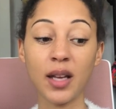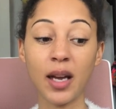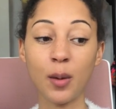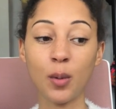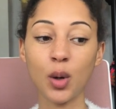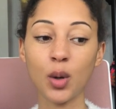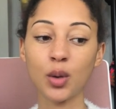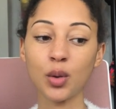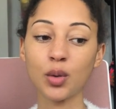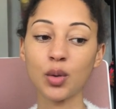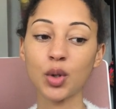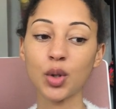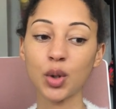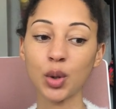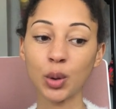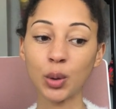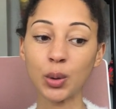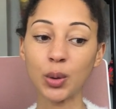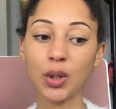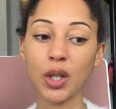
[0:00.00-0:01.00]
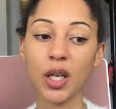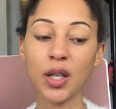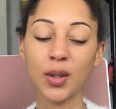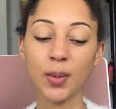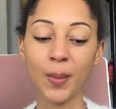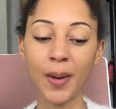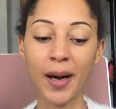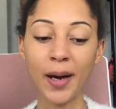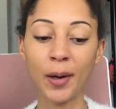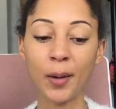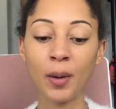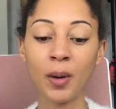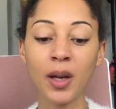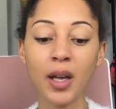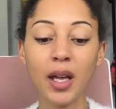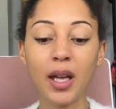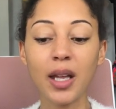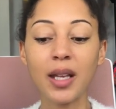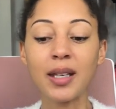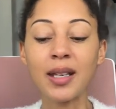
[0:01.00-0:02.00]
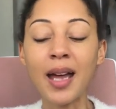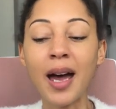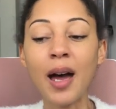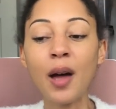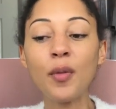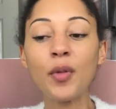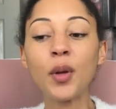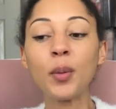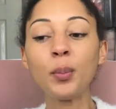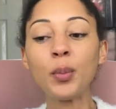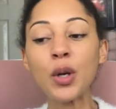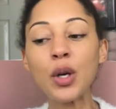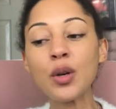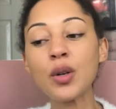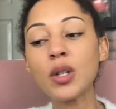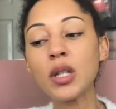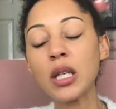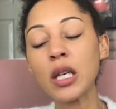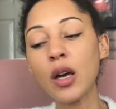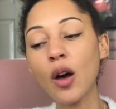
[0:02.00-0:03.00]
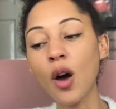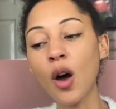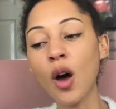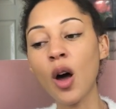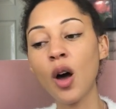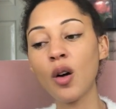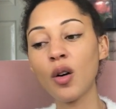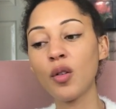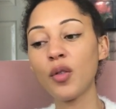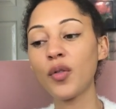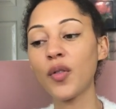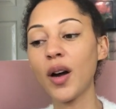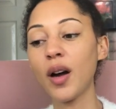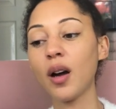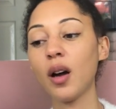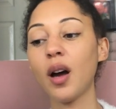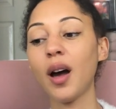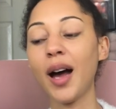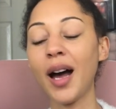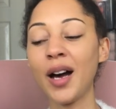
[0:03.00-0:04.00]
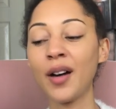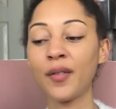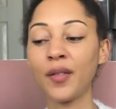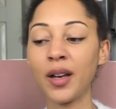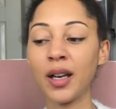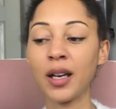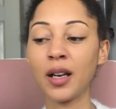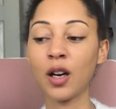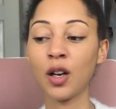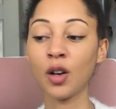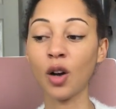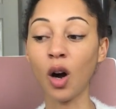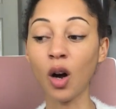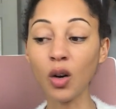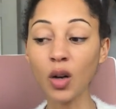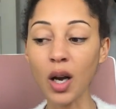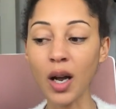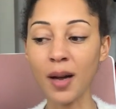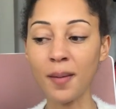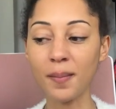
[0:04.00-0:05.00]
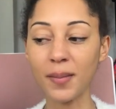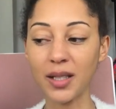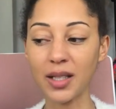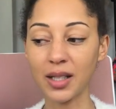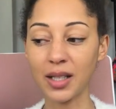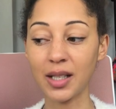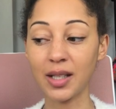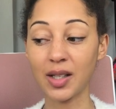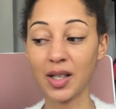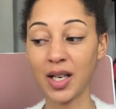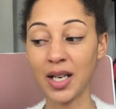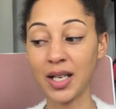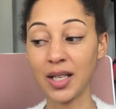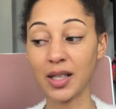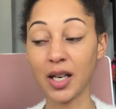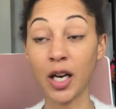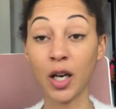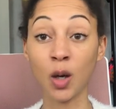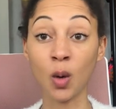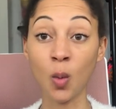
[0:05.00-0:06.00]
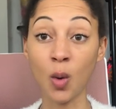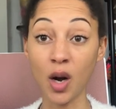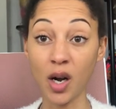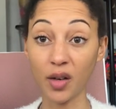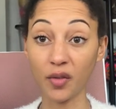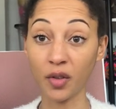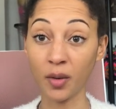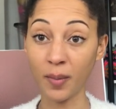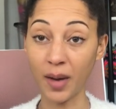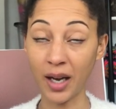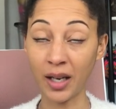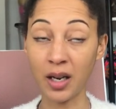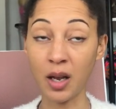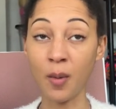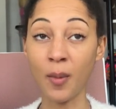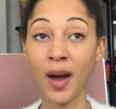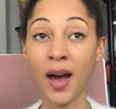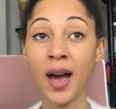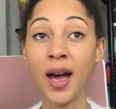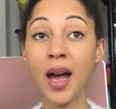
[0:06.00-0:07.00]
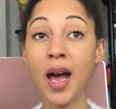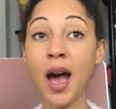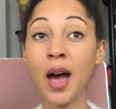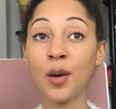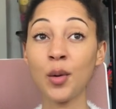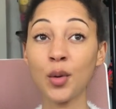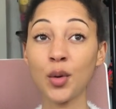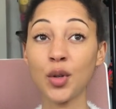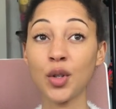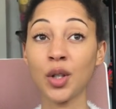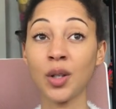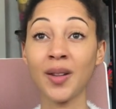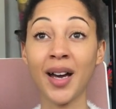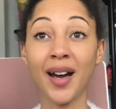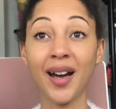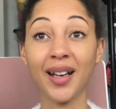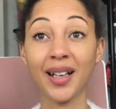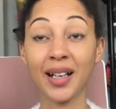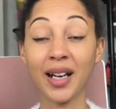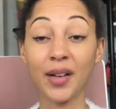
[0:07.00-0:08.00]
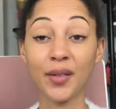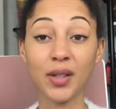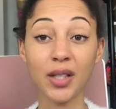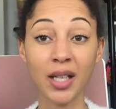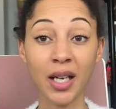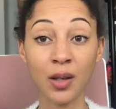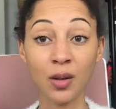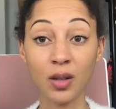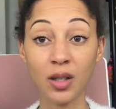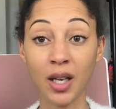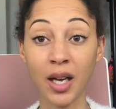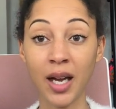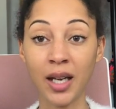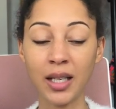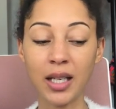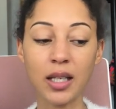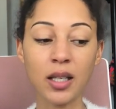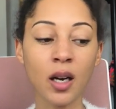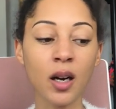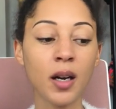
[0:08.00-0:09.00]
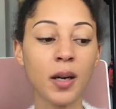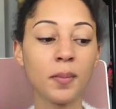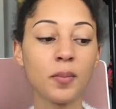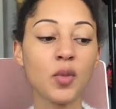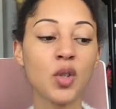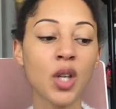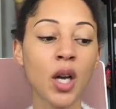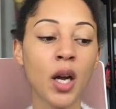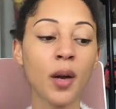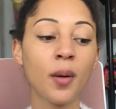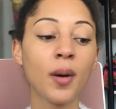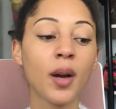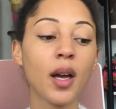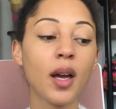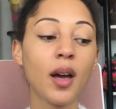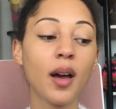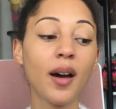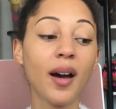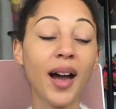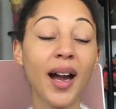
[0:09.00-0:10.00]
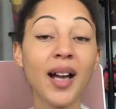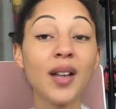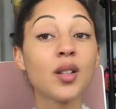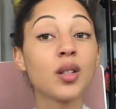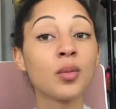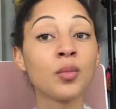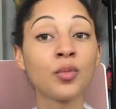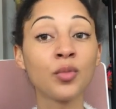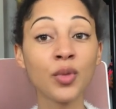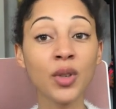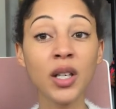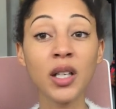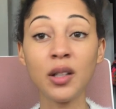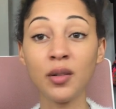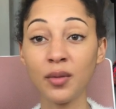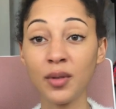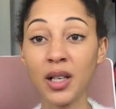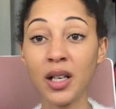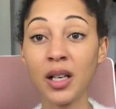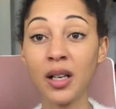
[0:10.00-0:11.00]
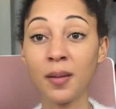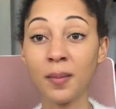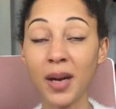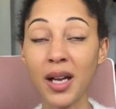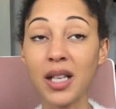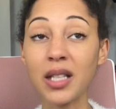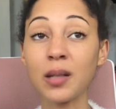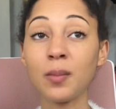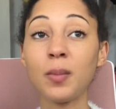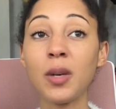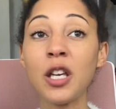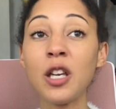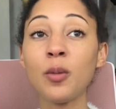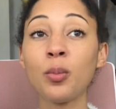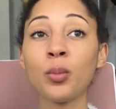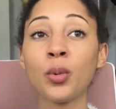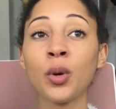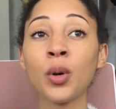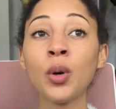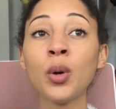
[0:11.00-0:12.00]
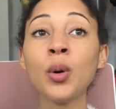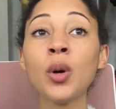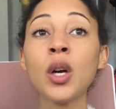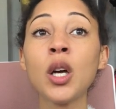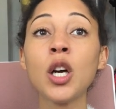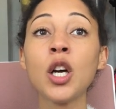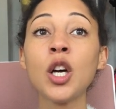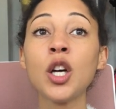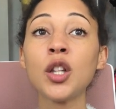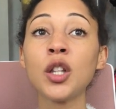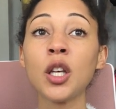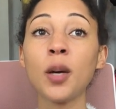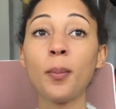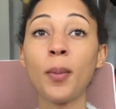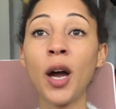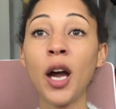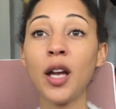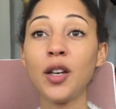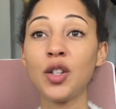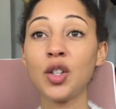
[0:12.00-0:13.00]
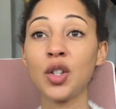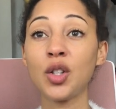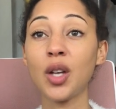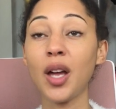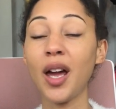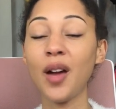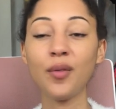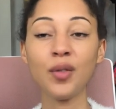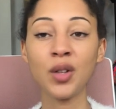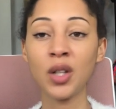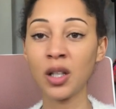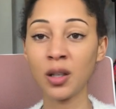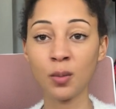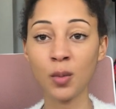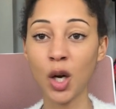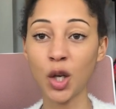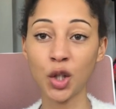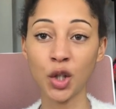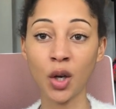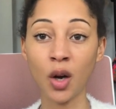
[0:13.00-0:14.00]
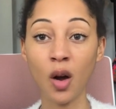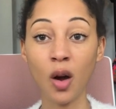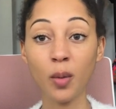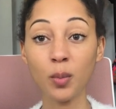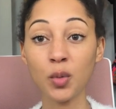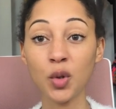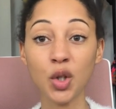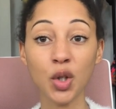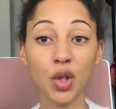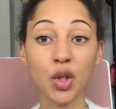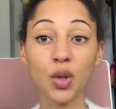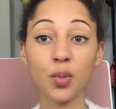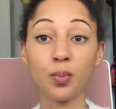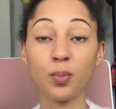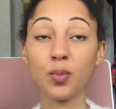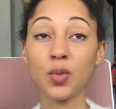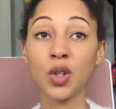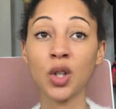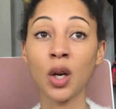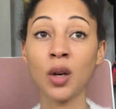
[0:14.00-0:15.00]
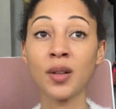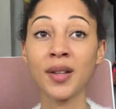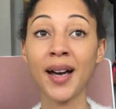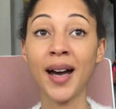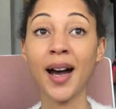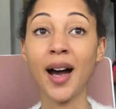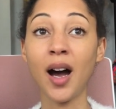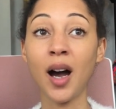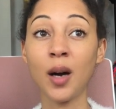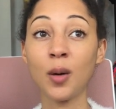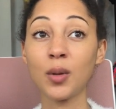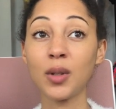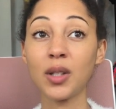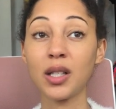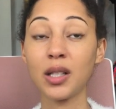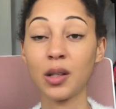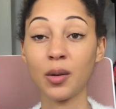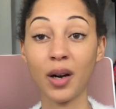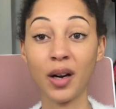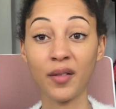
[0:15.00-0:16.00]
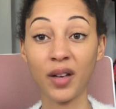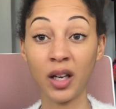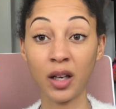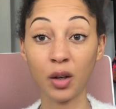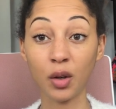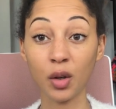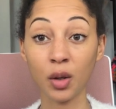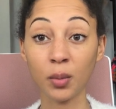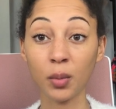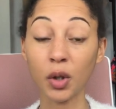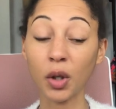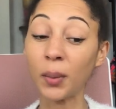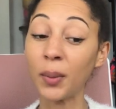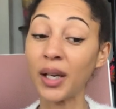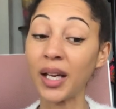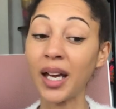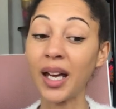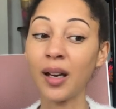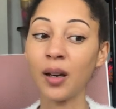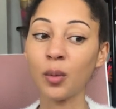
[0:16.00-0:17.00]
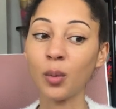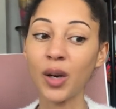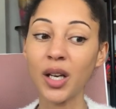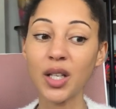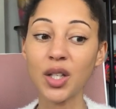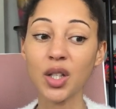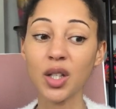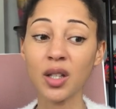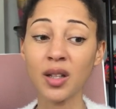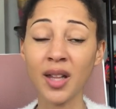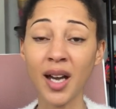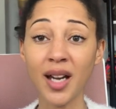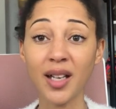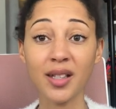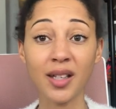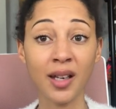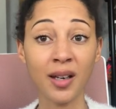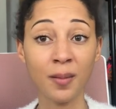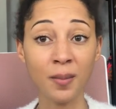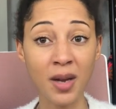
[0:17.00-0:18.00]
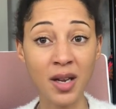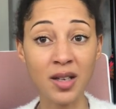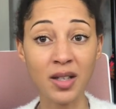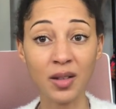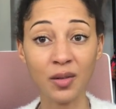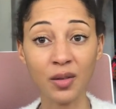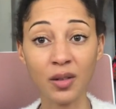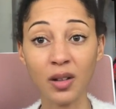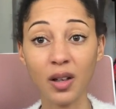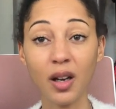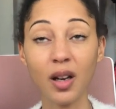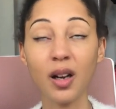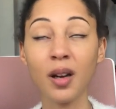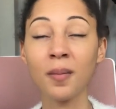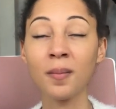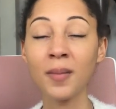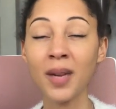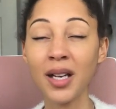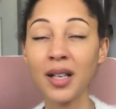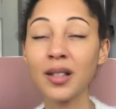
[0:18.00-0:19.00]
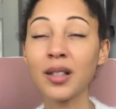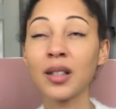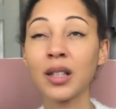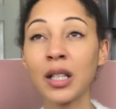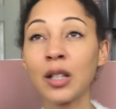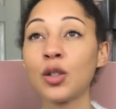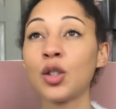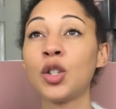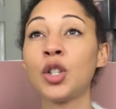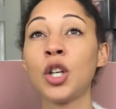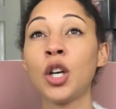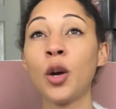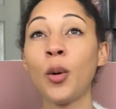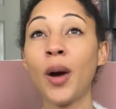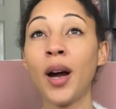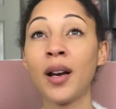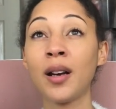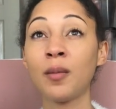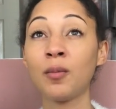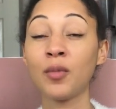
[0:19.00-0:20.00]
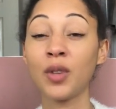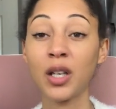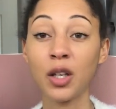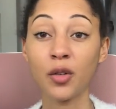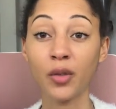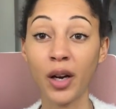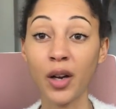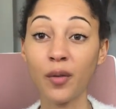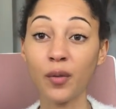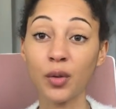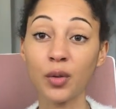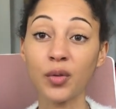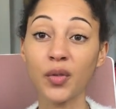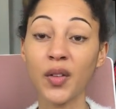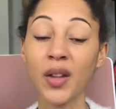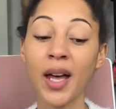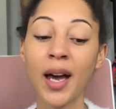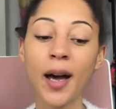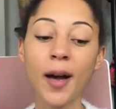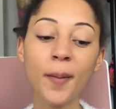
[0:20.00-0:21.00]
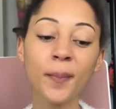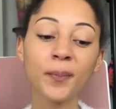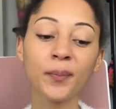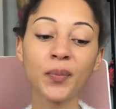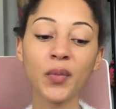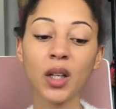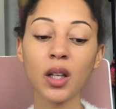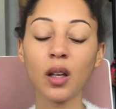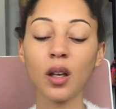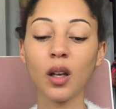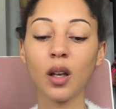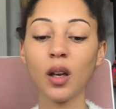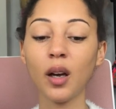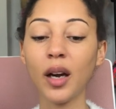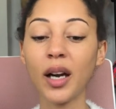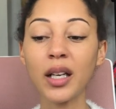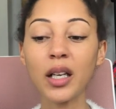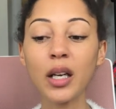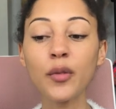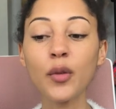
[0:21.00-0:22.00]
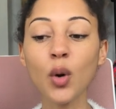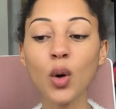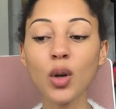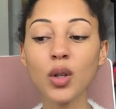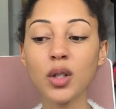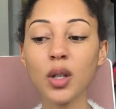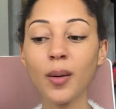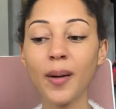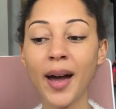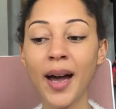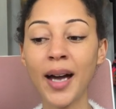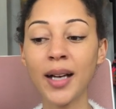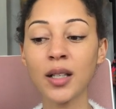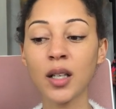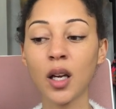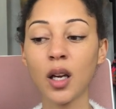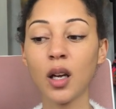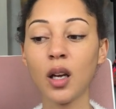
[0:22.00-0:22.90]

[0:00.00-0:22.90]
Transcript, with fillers: they were all stored as well. Now the beauty of having an online business is I can work from anywhere, and also that I can have sales at any time. So I had some really really amazing people that purchased everything in my shop just so that I would still have income coming in, which that's an amazing amazing thing to do, and I'm really grateful for that. And I've also had